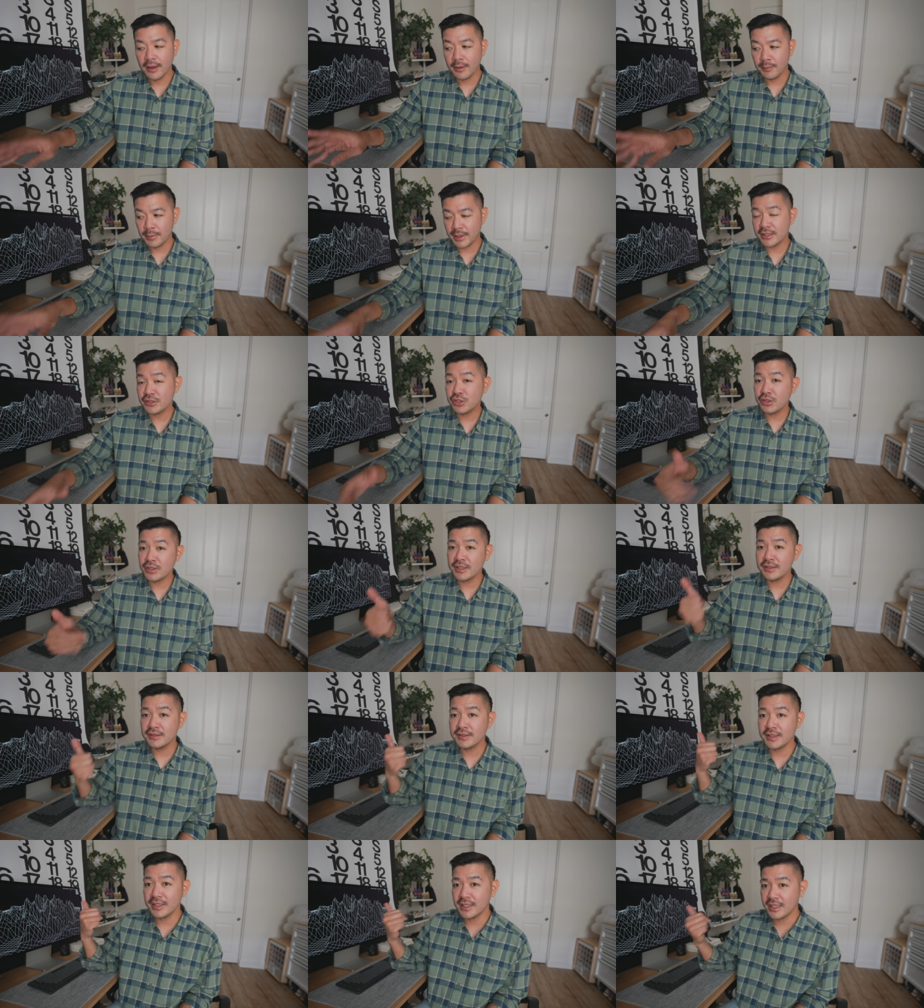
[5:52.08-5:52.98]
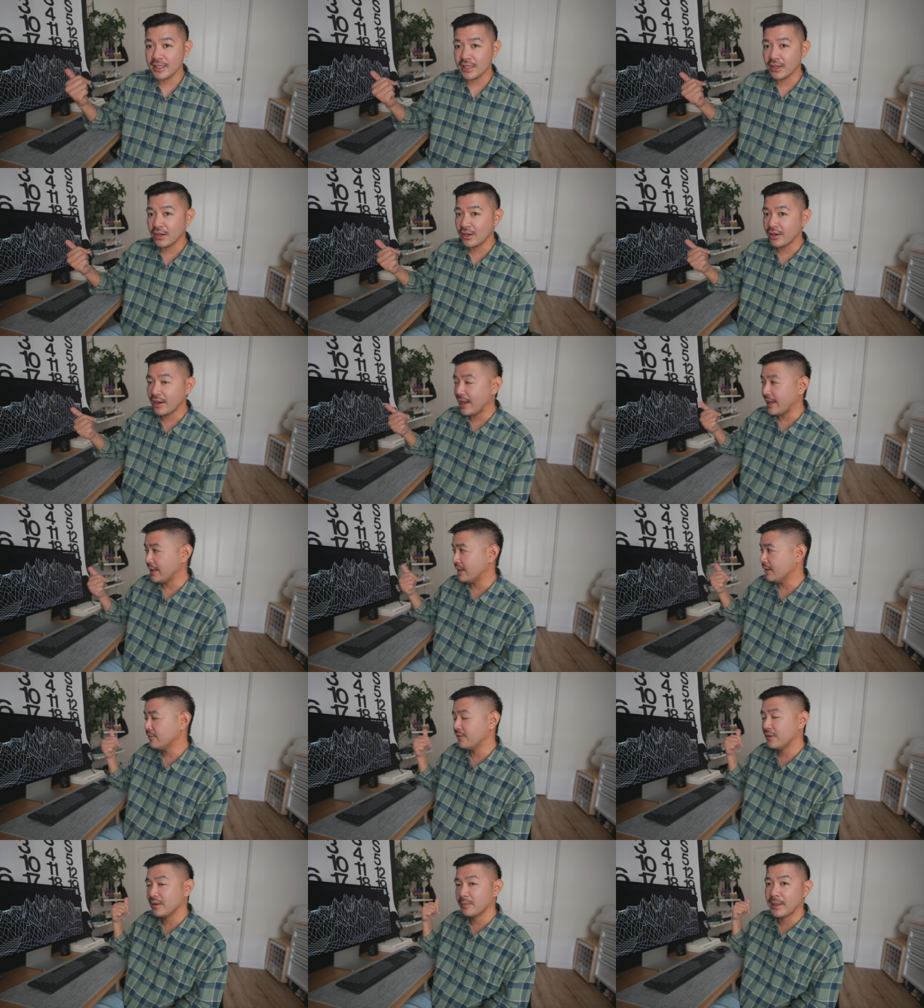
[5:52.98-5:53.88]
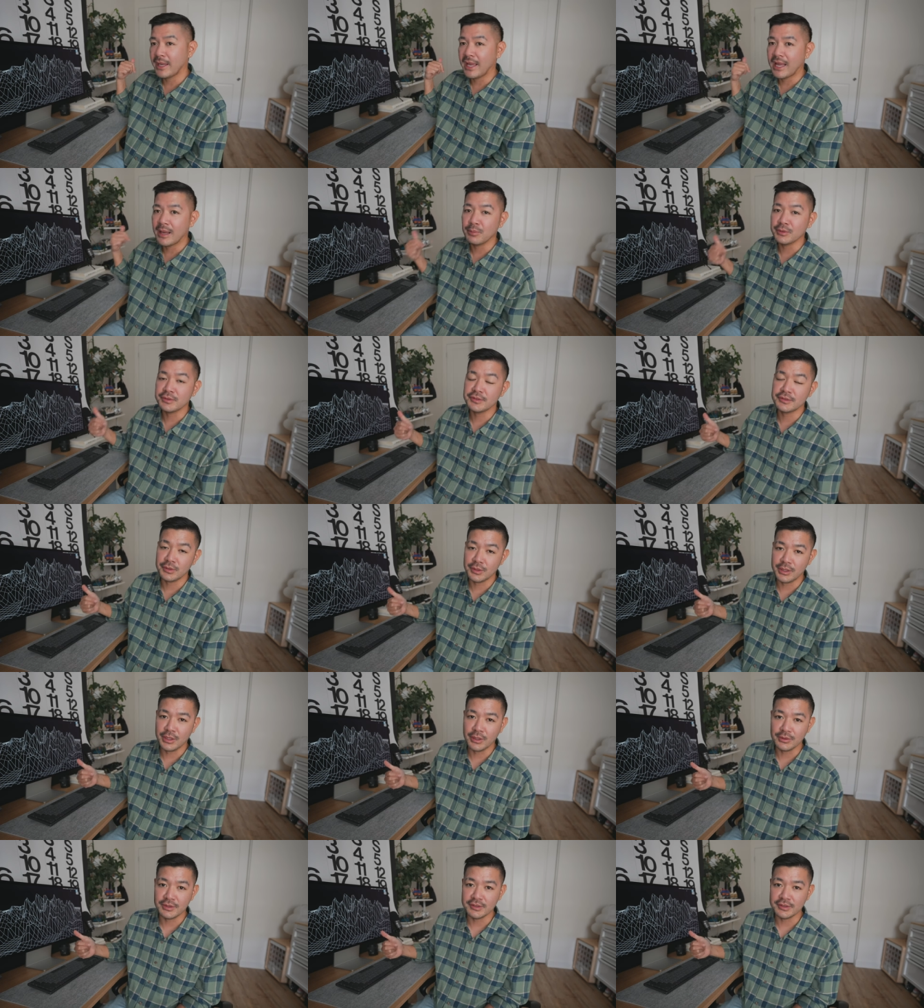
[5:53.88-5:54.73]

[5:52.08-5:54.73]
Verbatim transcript: But as you can see here, I can fit my Apple Studio